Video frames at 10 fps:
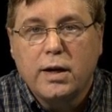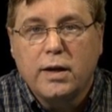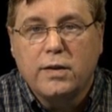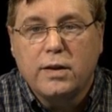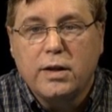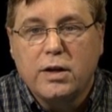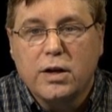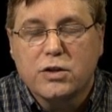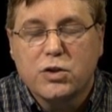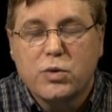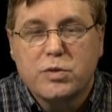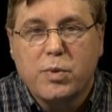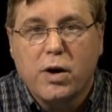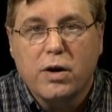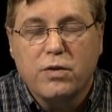in the sewage
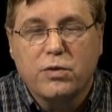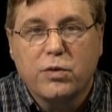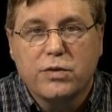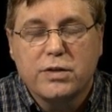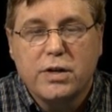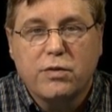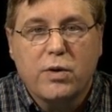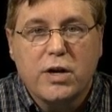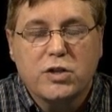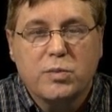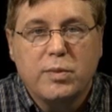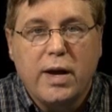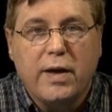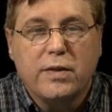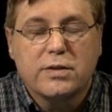part of the city of Gresham
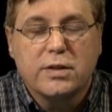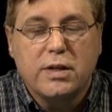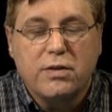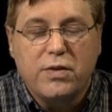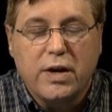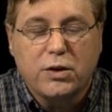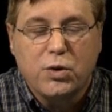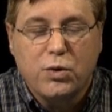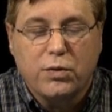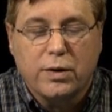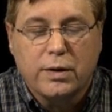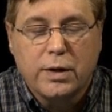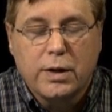and the city of Vancouver.